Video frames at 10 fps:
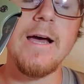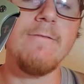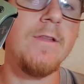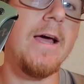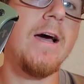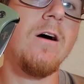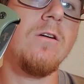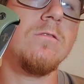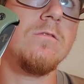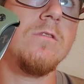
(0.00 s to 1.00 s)

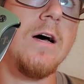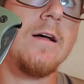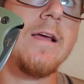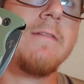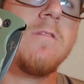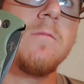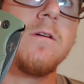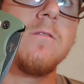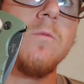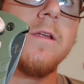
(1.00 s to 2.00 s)
now, I can't
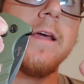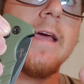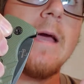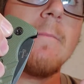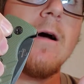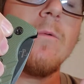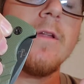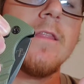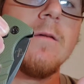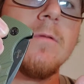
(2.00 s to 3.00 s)
remember when they came out
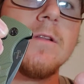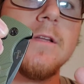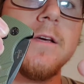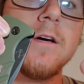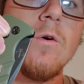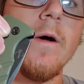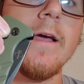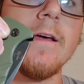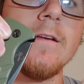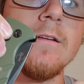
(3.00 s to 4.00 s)
with it, but the
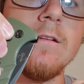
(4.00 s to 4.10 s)
Quaken